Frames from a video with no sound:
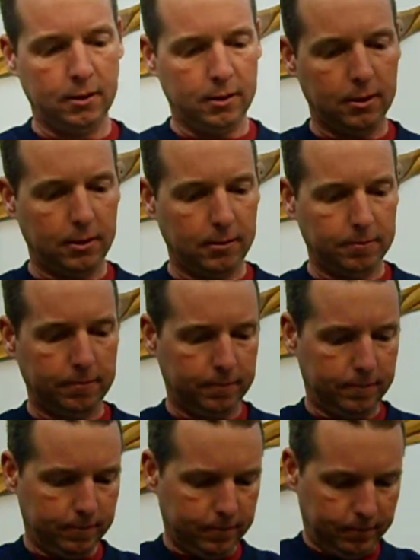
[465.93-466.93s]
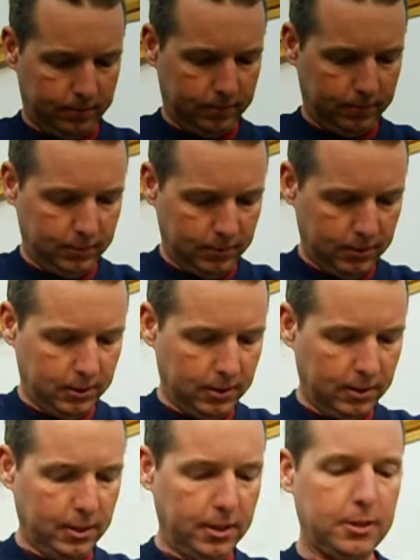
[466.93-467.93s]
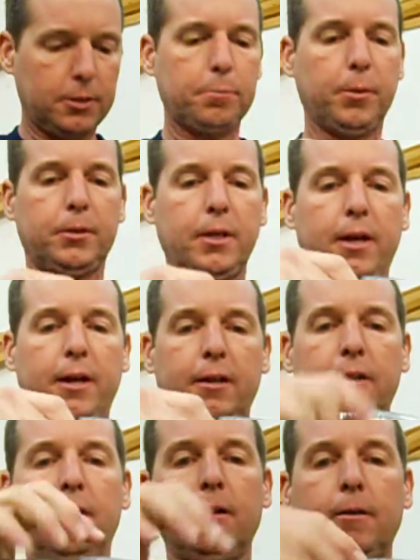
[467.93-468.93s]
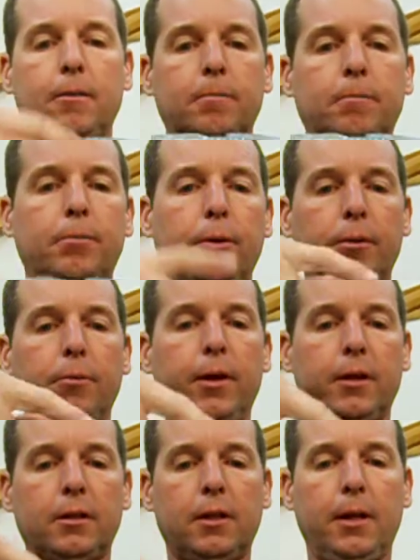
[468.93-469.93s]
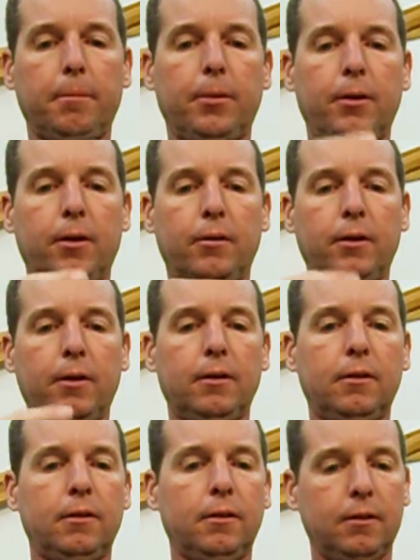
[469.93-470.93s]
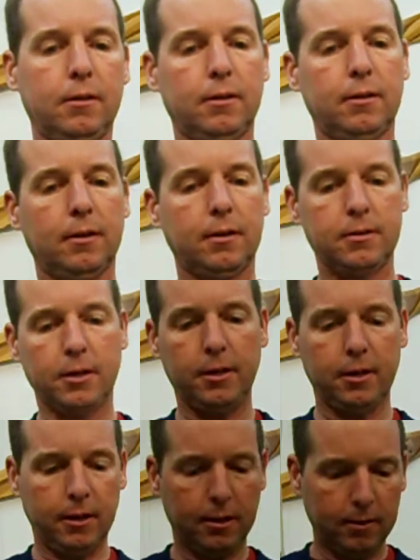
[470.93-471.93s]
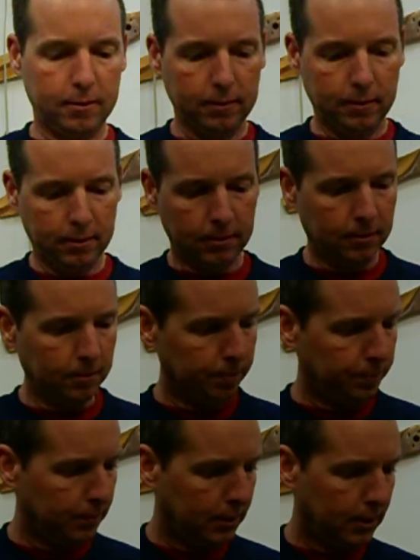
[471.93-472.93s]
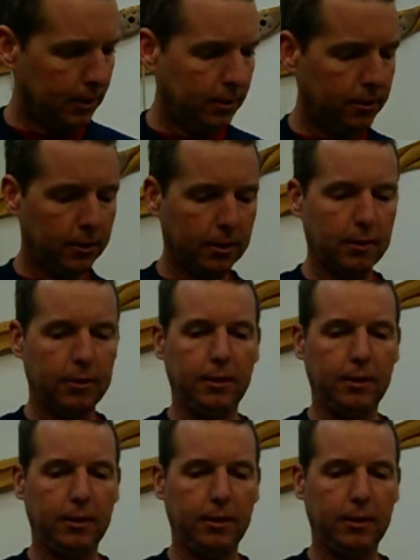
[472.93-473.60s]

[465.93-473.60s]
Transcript: And then you just put that on there, put a ring clamp around it, and tighten it down. And you're going to